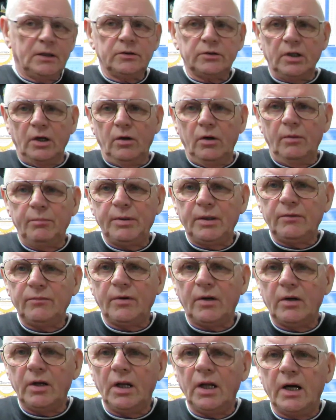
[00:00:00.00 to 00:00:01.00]
So I've been
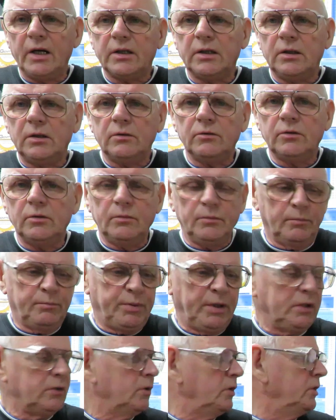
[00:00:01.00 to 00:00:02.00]
very lucky to
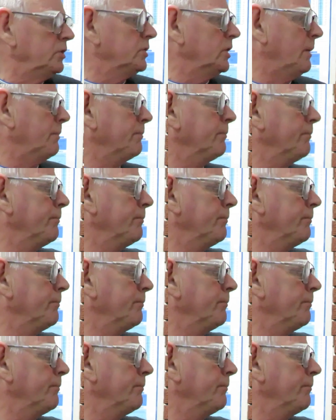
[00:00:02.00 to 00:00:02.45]
pick these up.